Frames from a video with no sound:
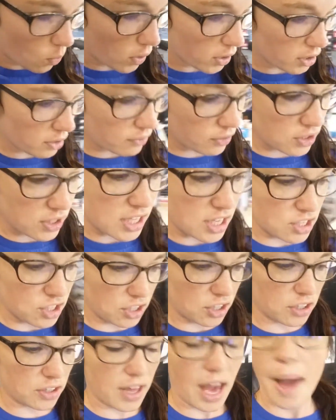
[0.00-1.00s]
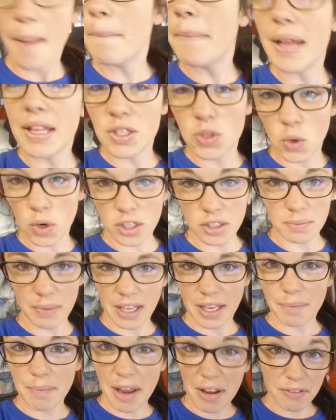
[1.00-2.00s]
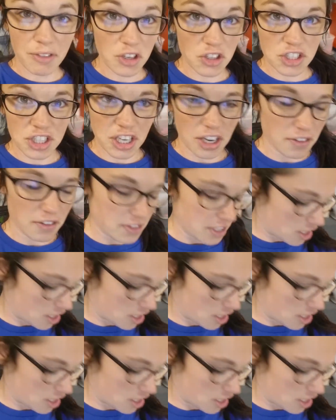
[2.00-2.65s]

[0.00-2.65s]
wonderful teacher that mentored me my first year of